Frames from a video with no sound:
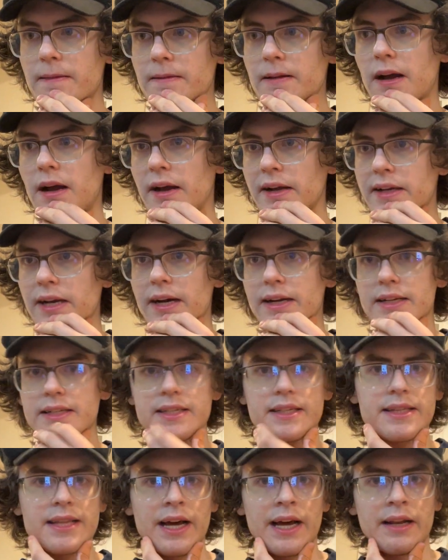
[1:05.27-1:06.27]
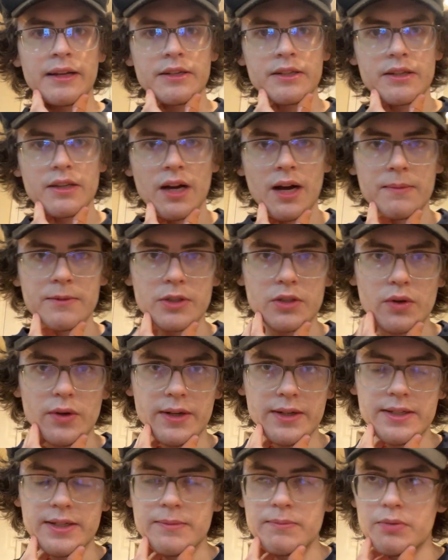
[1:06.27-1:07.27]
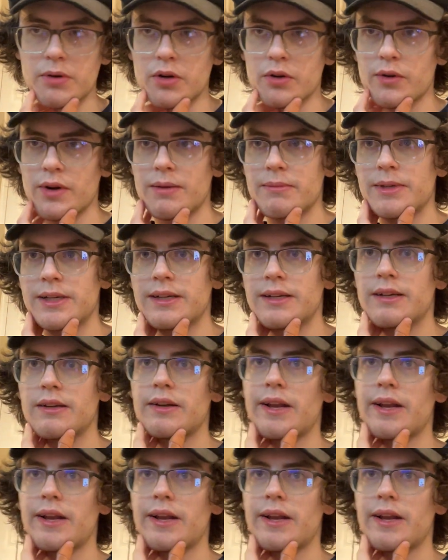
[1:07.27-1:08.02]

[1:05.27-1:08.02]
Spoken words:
I kind of did that. Object-oriented programming.